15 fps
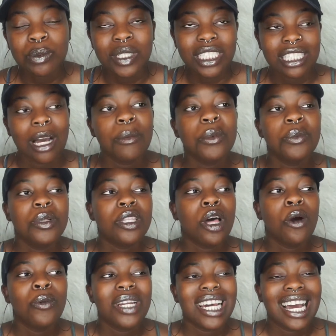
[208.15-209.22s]
Please comment
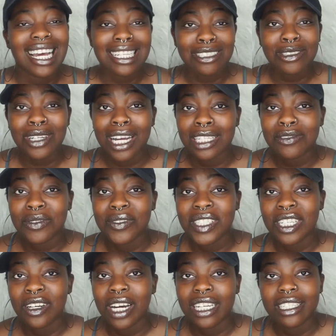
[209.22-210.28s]
below when I ask you guys for
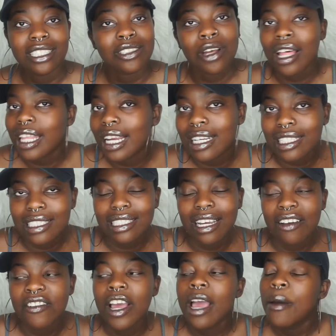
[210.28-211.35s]
video ideas, all that good
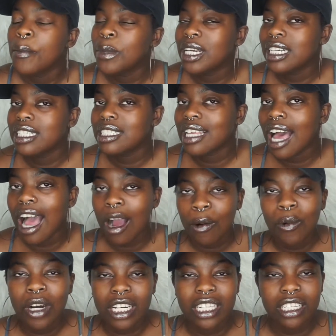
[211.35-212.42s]
stuff, because I
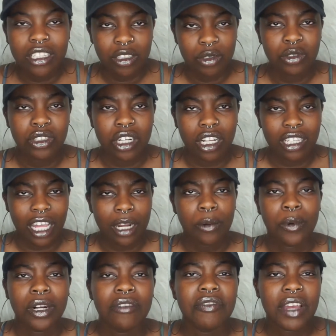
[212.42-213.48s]
want to include y'all. Like,
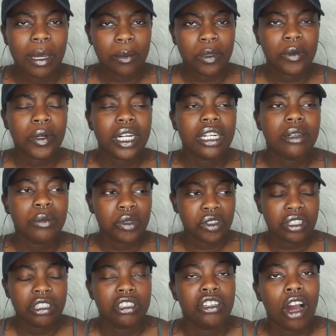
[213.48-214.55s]
we're a family, we're a community.